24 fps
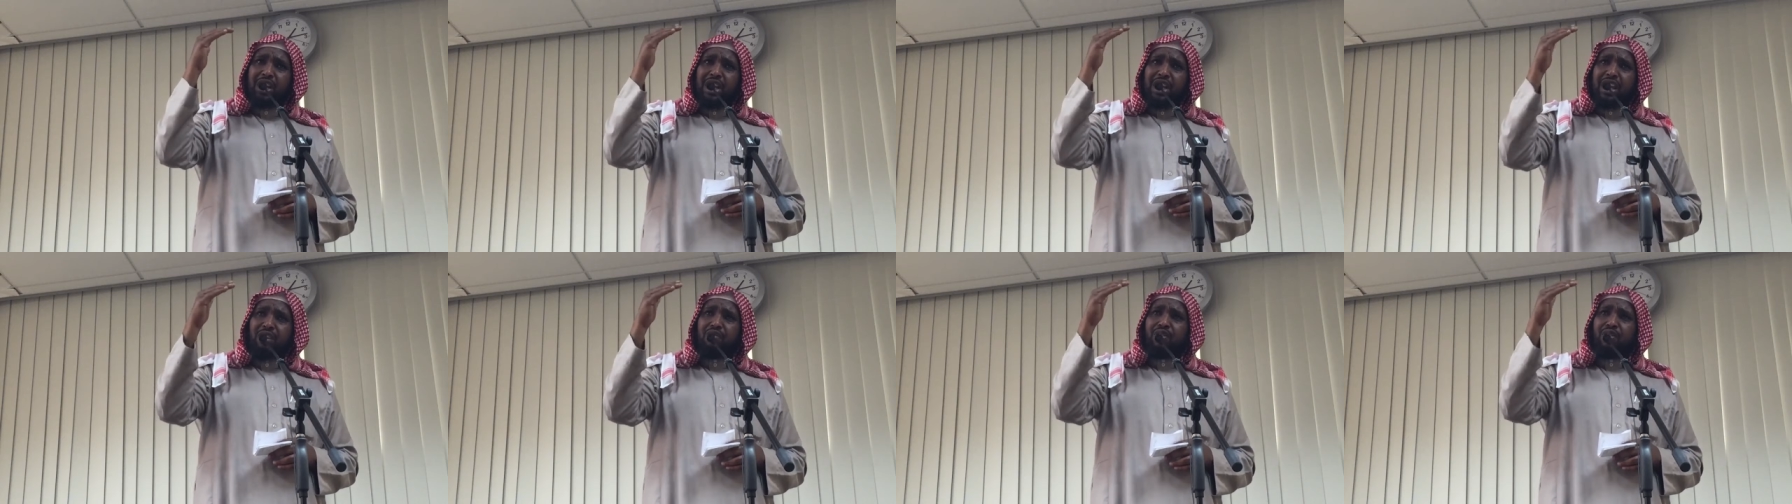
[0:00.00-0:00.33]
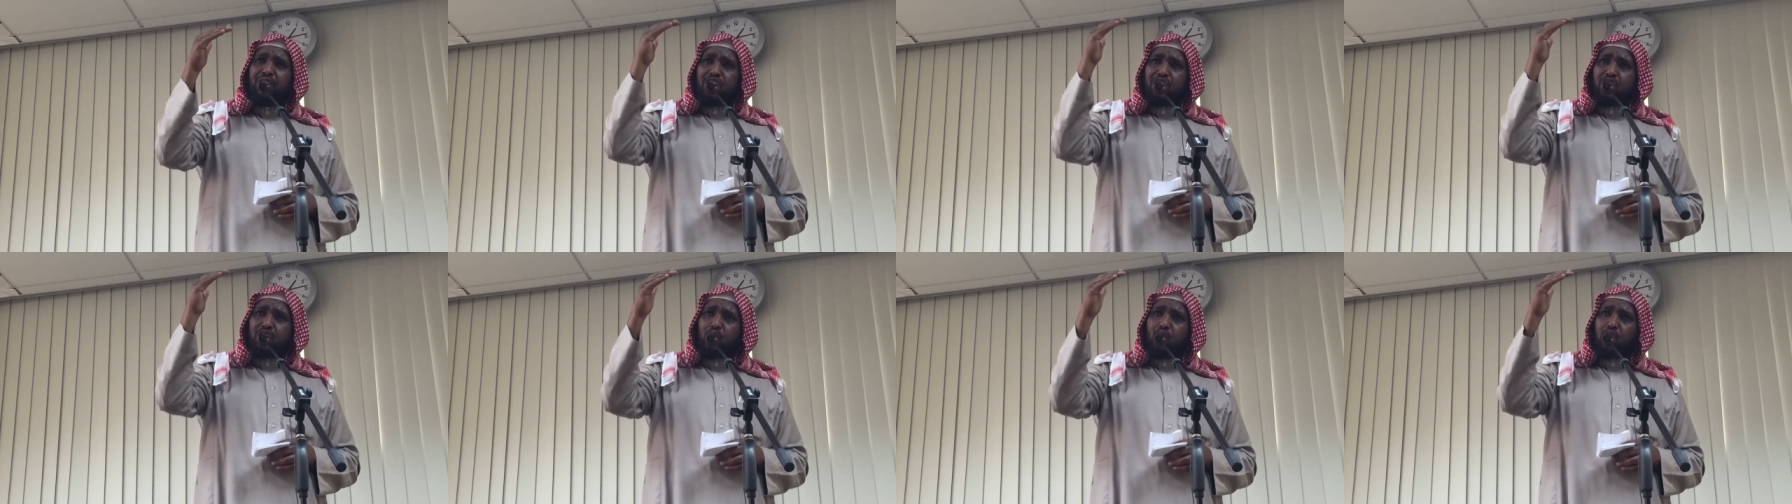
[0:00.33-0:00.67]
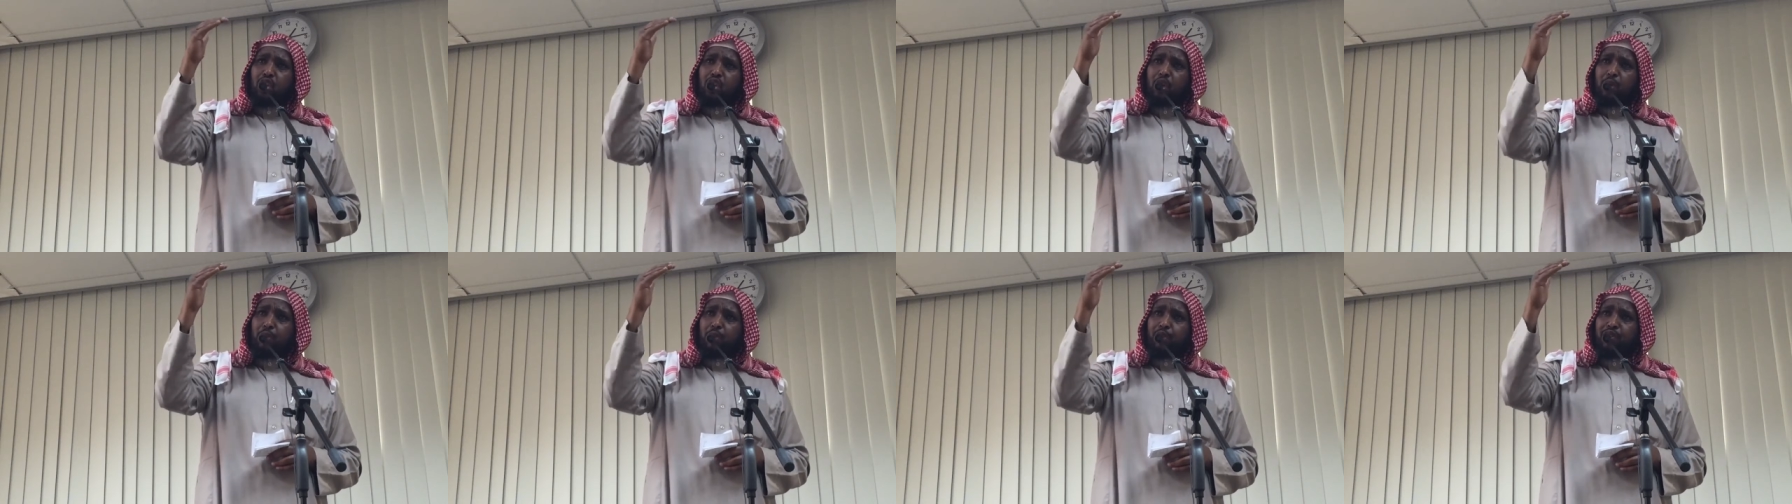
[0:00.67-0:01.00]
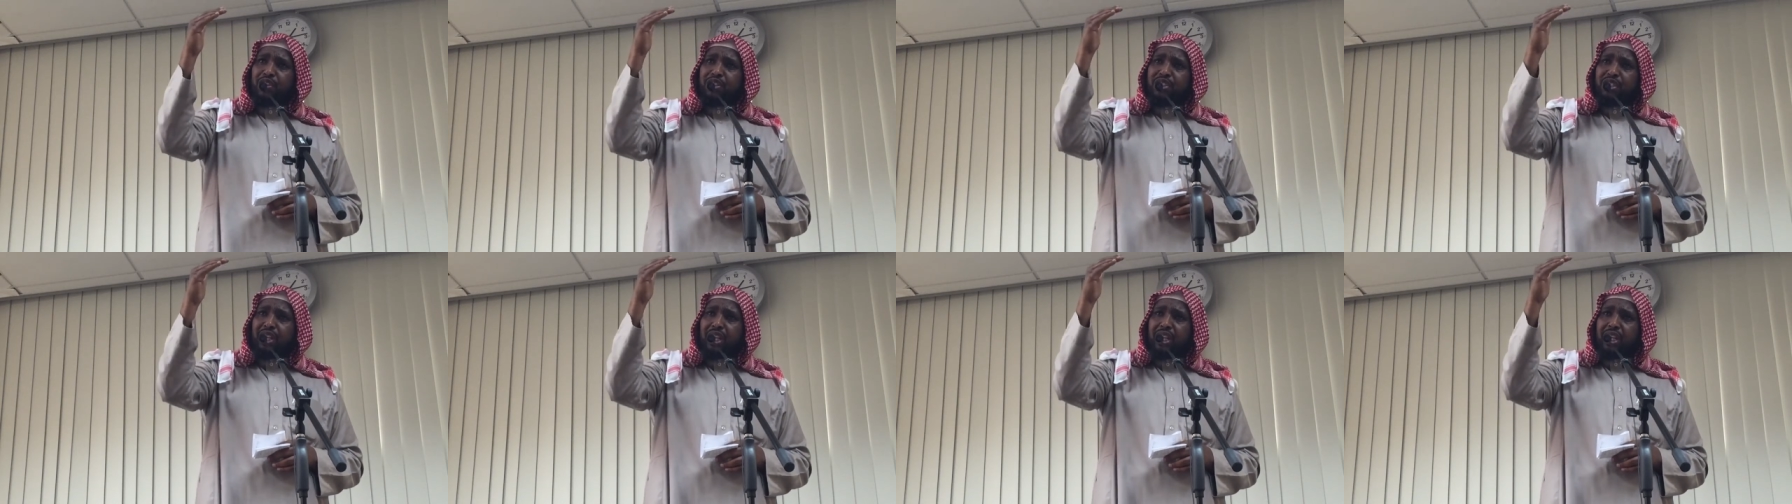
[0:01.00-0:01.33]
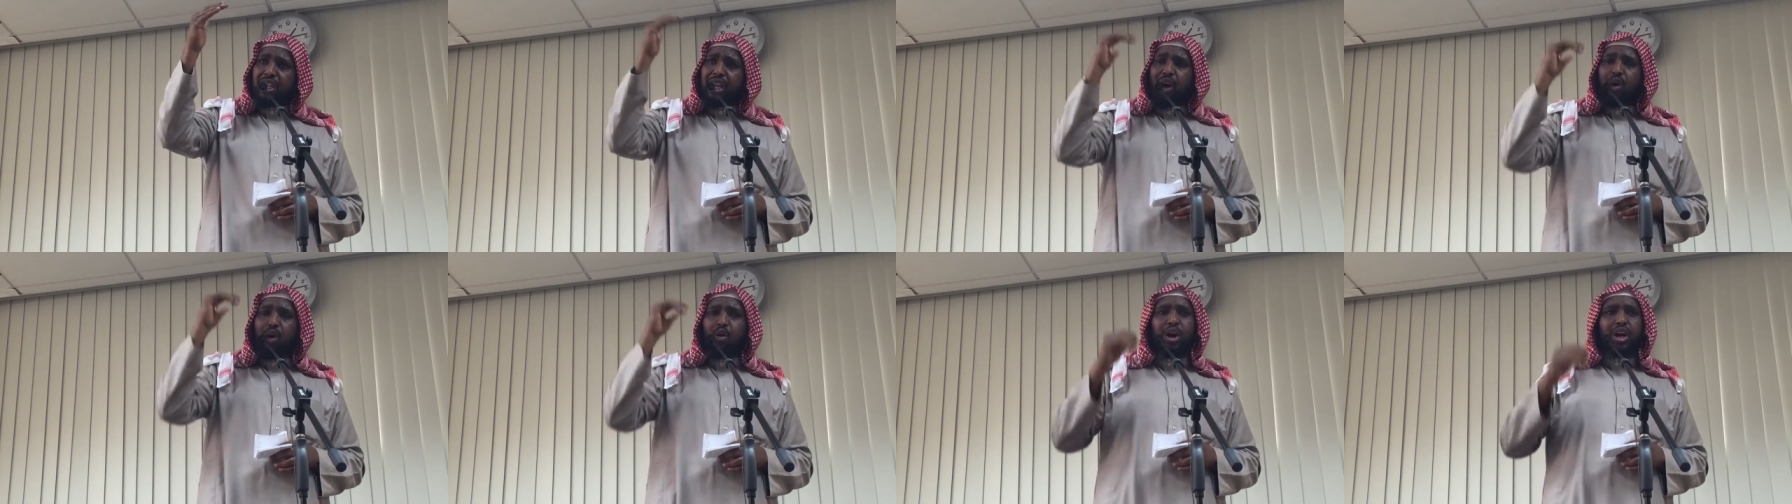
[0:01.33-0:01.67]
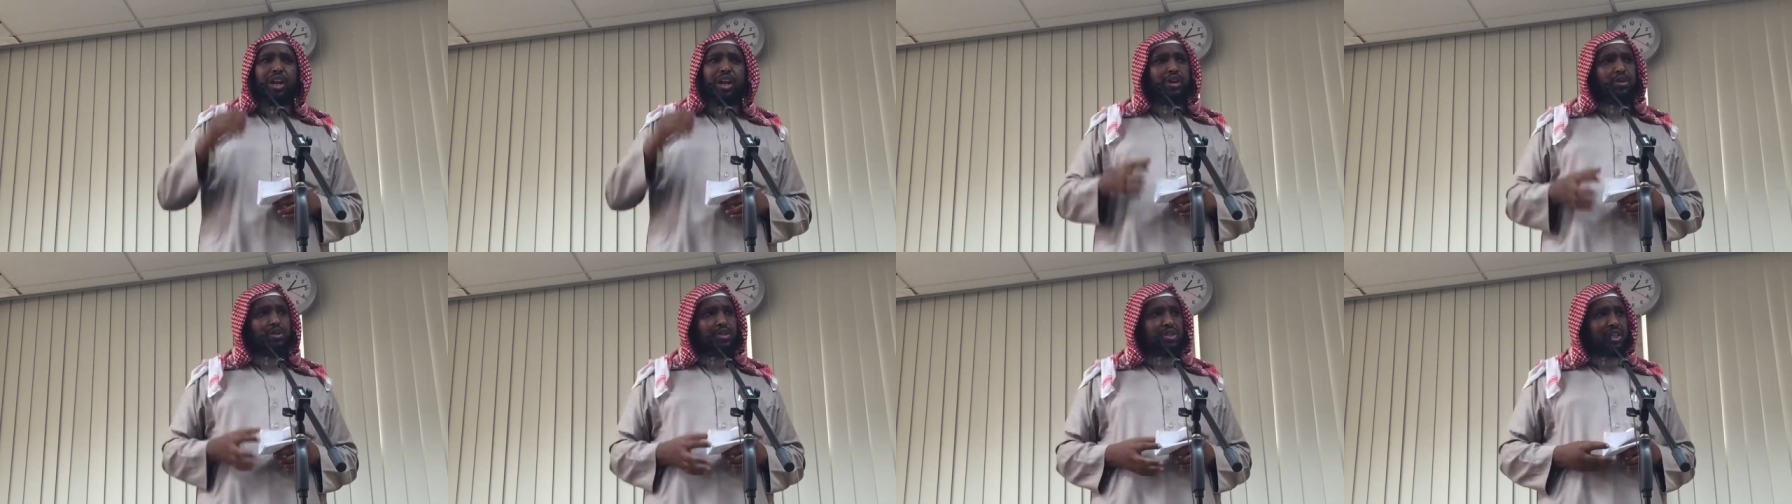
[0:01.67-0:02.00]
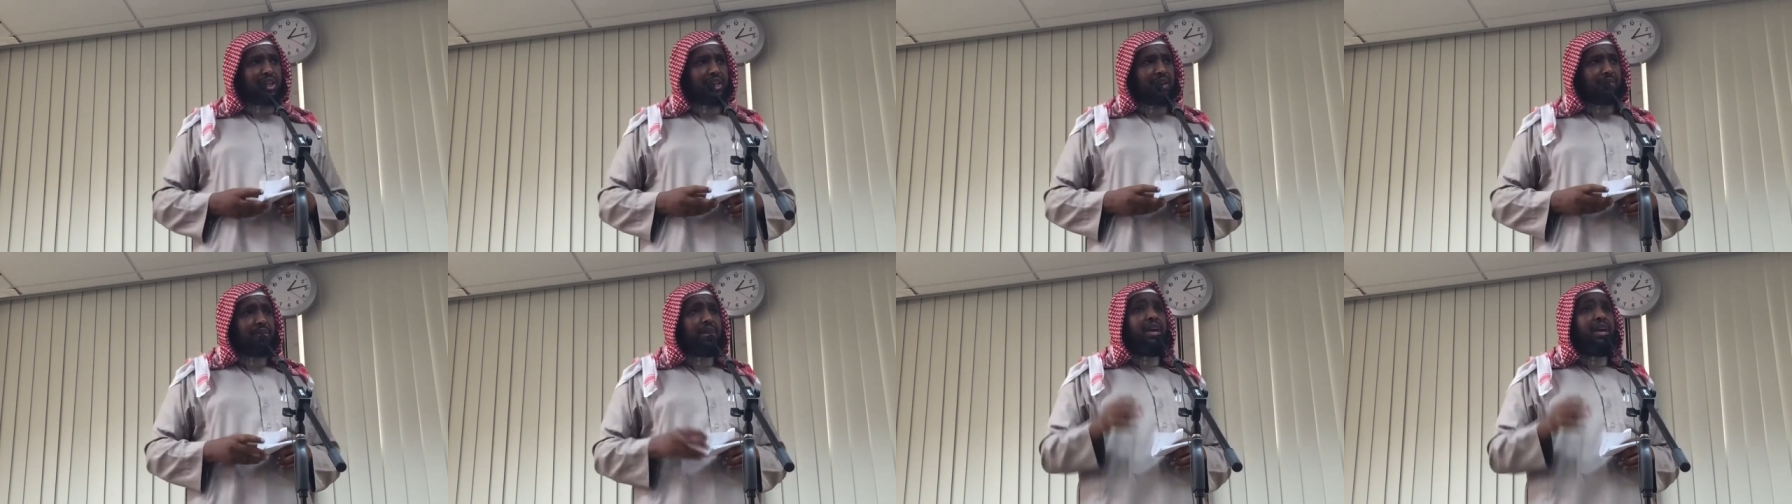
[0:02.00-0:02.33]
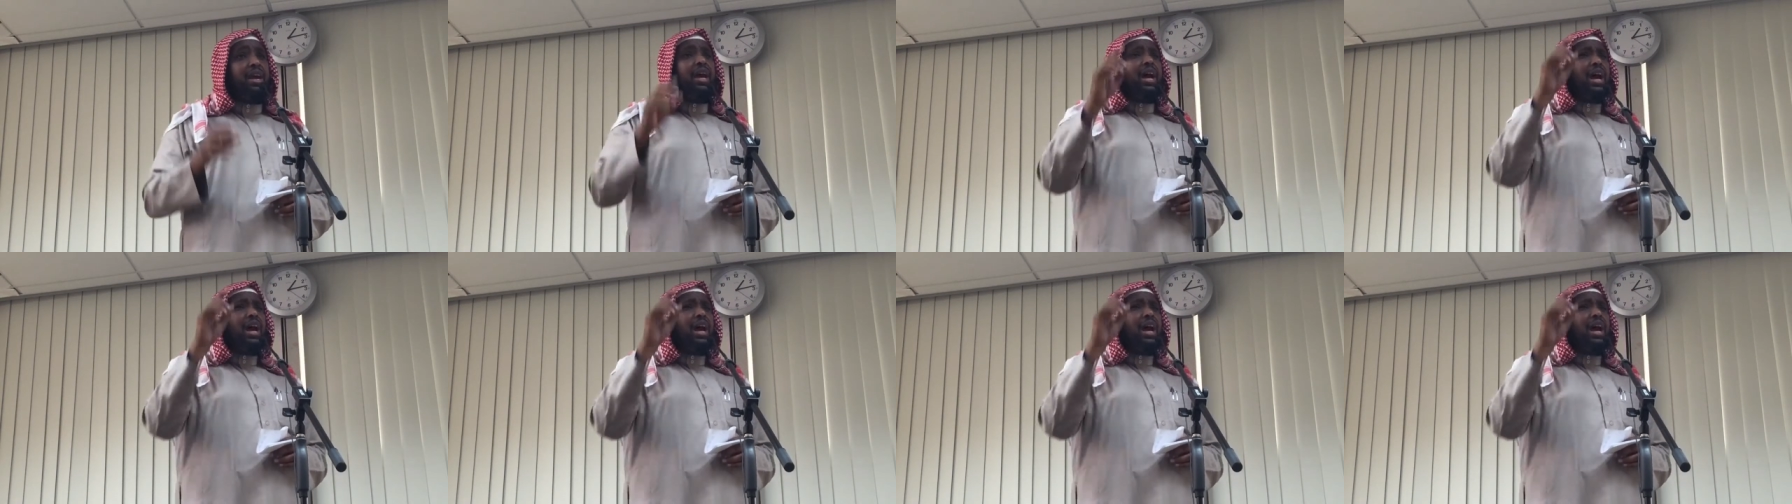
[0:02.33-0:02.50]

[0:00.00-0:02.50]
we live in the Sunnah of Prophet Sallallahu Alaihi Wasallam.